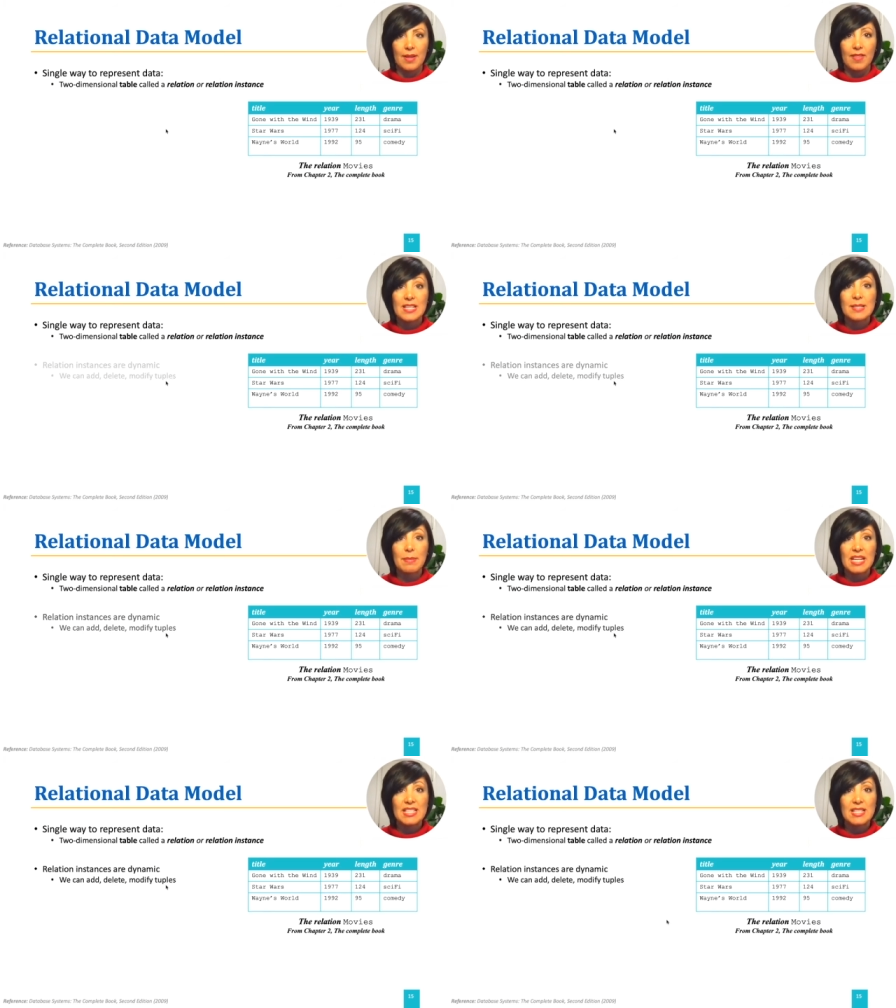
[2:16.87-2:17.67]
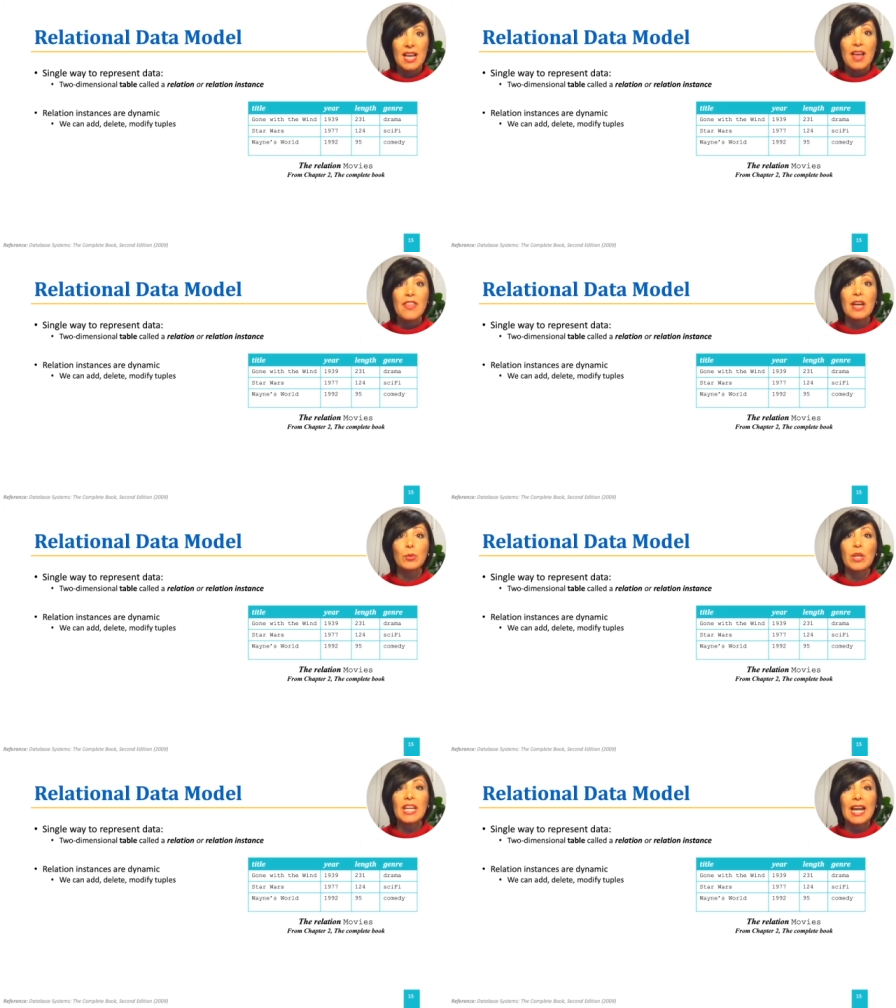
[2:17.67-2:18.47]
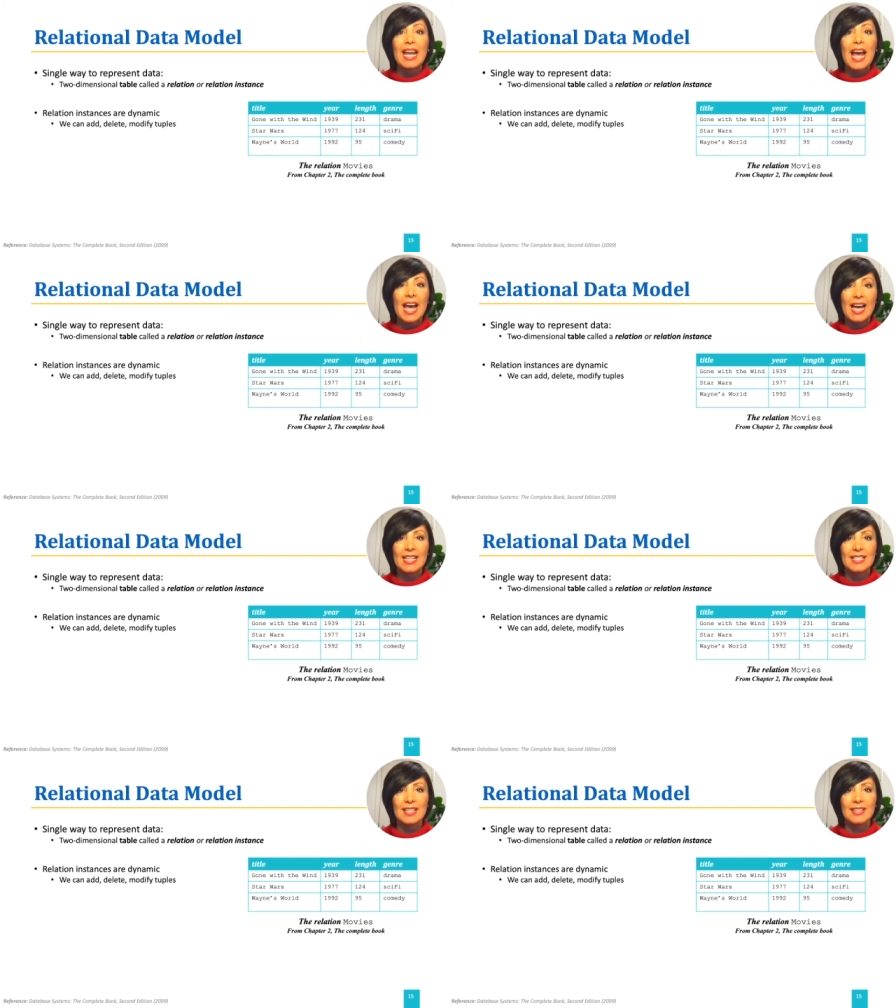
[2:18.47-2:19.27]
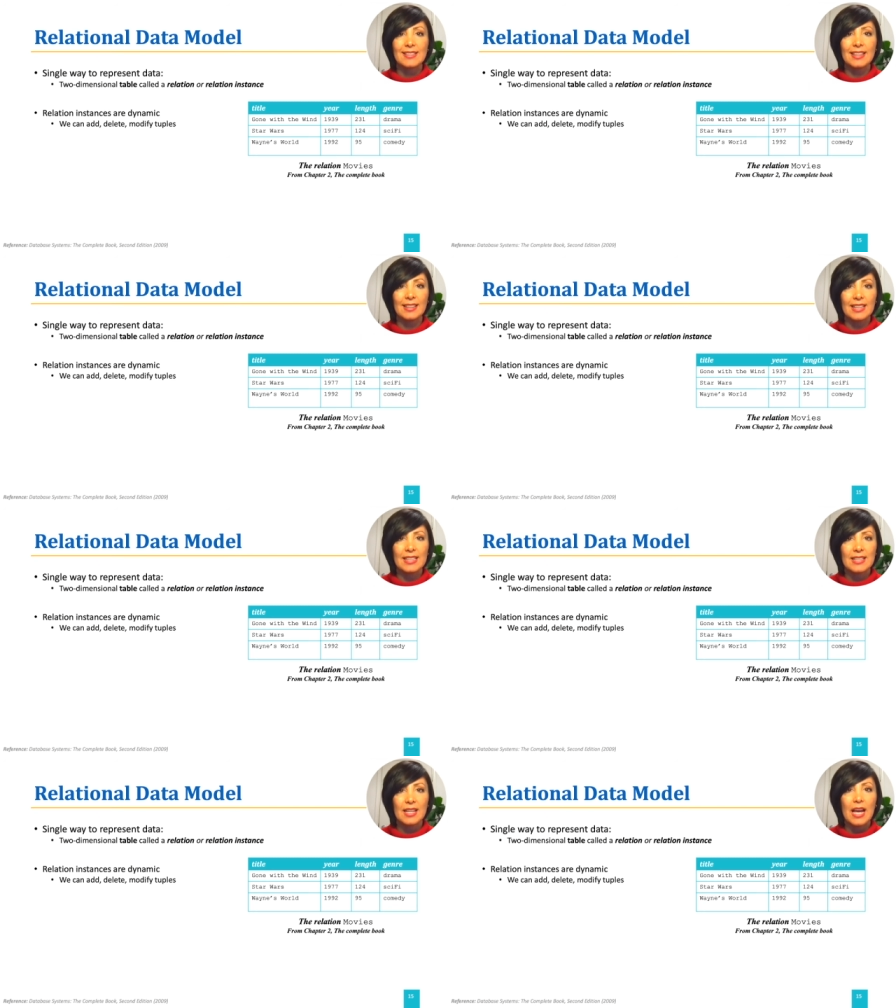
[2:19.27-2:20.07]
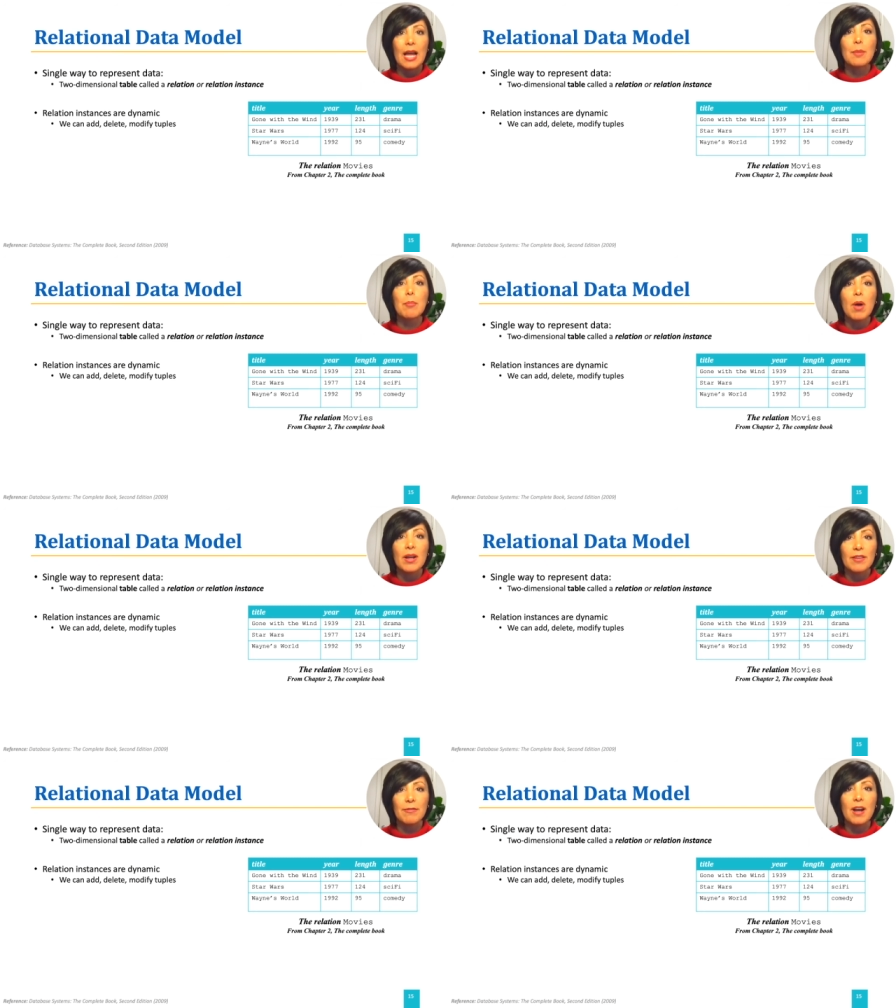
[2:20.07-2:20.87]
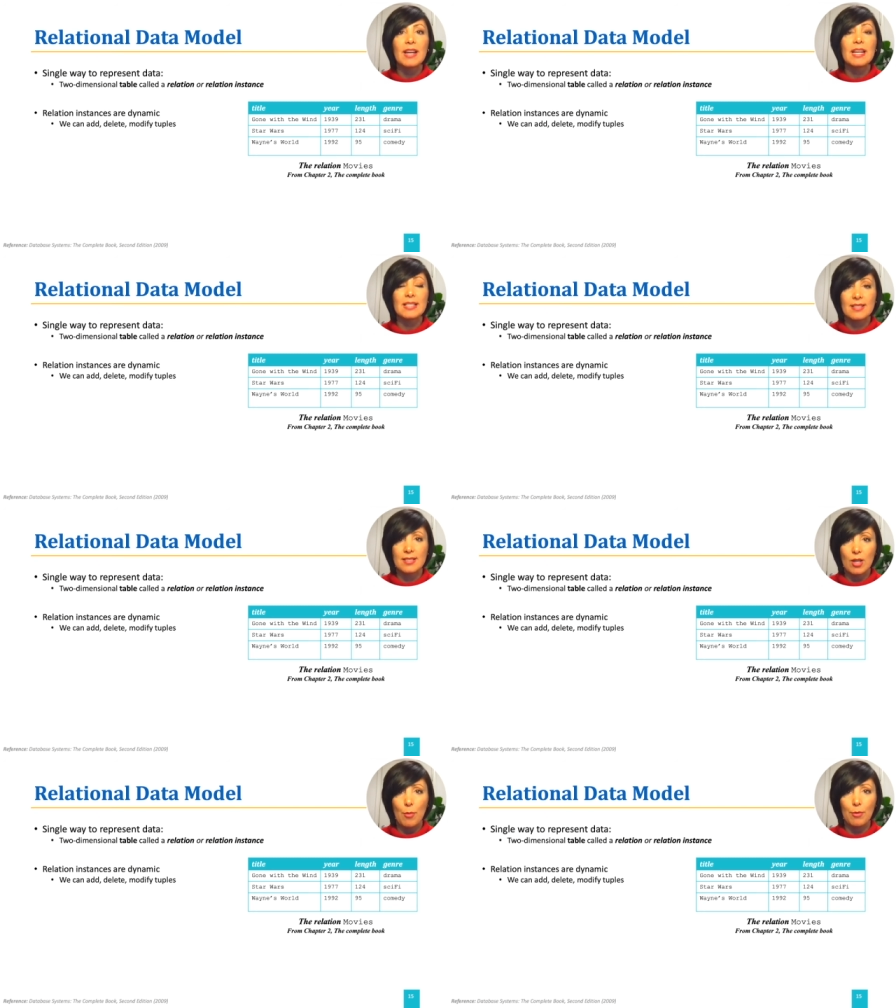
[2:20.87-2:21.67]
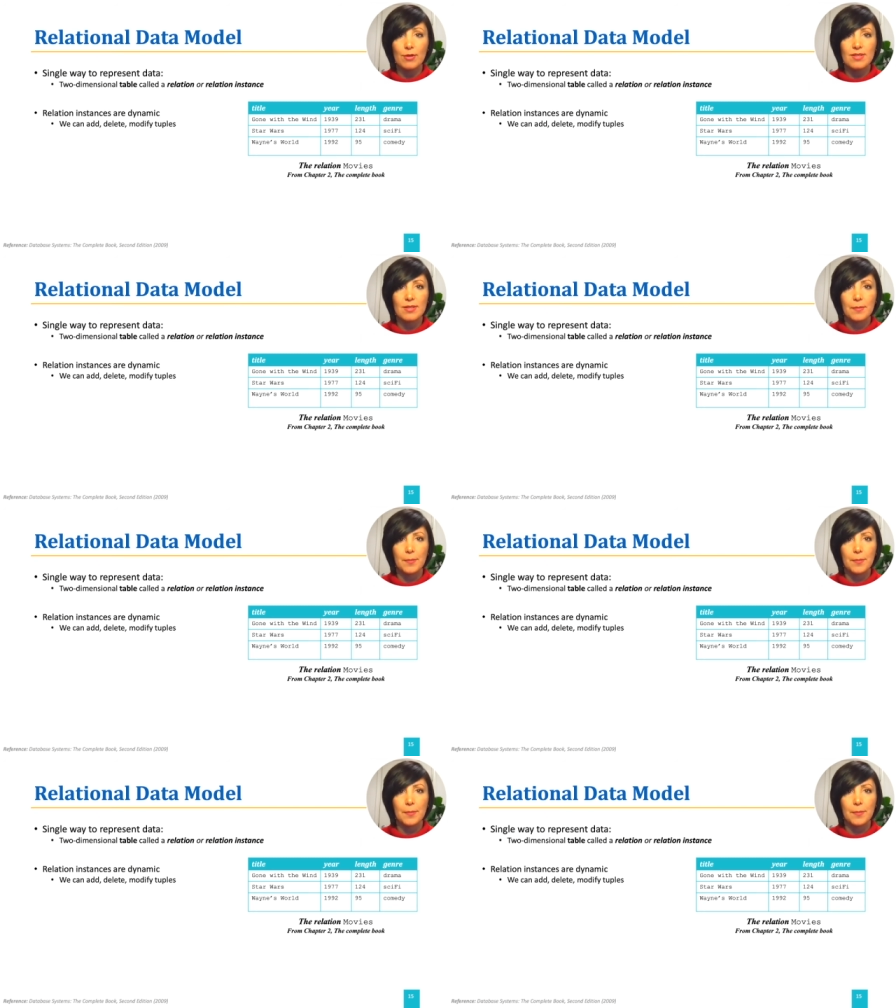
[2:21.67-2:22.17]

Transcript: This means that we can add, delete, and modify its tuples.